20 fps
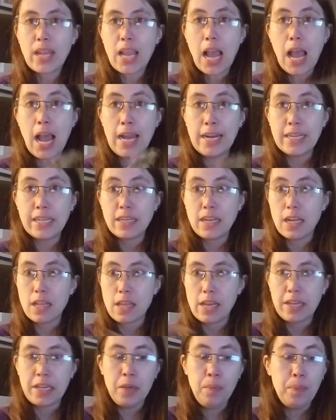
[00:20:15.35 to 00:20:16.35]
I did not
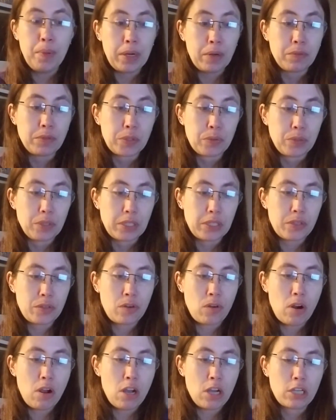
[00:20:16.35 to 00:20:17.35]
like it, but it was really
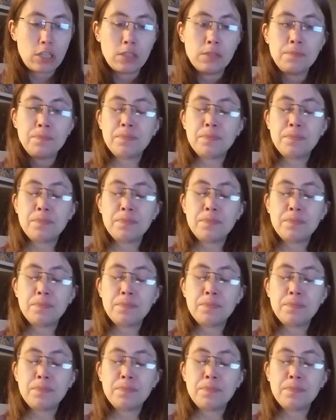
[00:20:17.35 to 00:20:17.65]
strong.